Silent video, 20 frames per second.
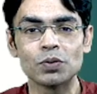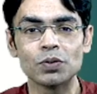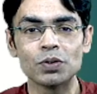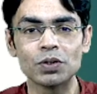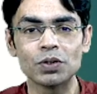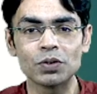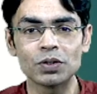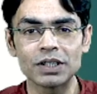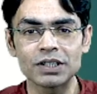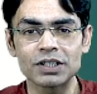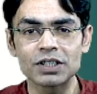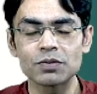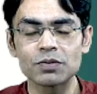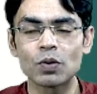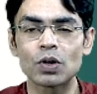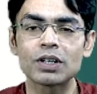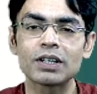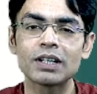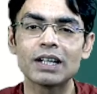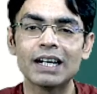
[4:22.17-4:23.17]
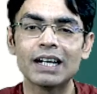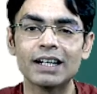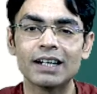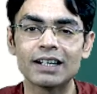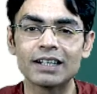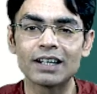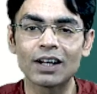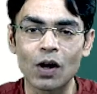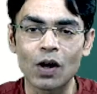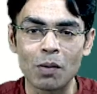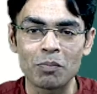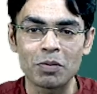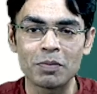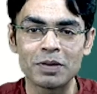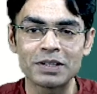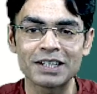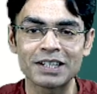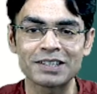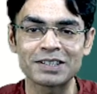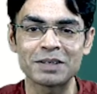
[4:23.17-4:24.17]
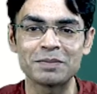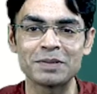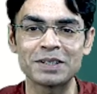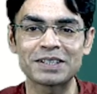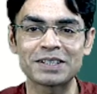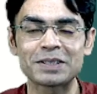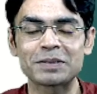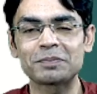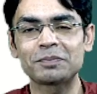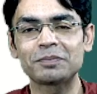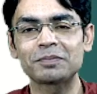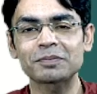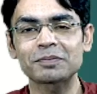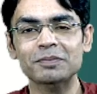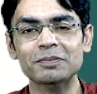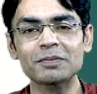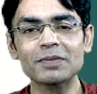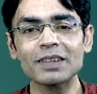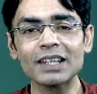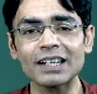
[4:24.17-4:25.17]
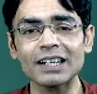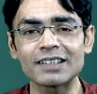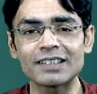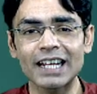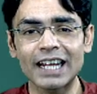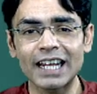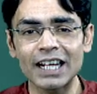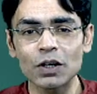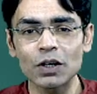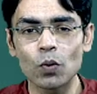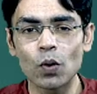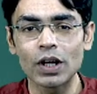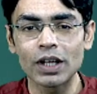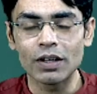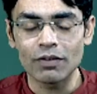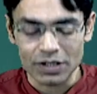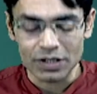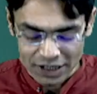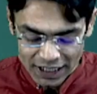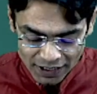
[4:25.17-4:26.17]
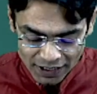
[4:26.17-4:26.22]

this is what the complement system is. Second query which I